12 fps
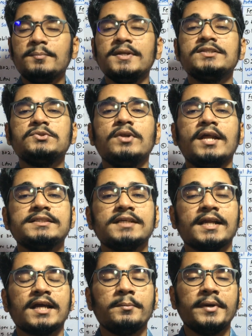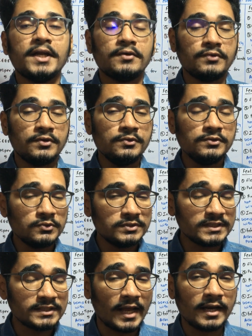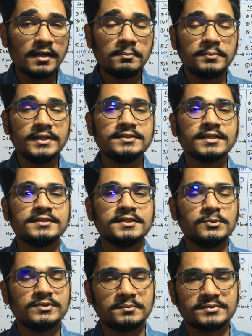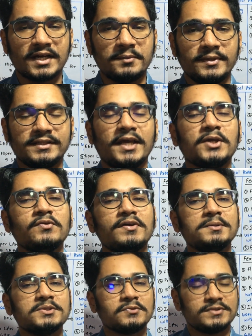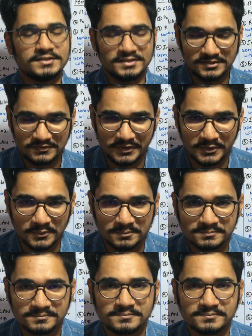Please do like, share, comment. If you're new to this channel, please consider to subscribing. Thank you very much for watching this video.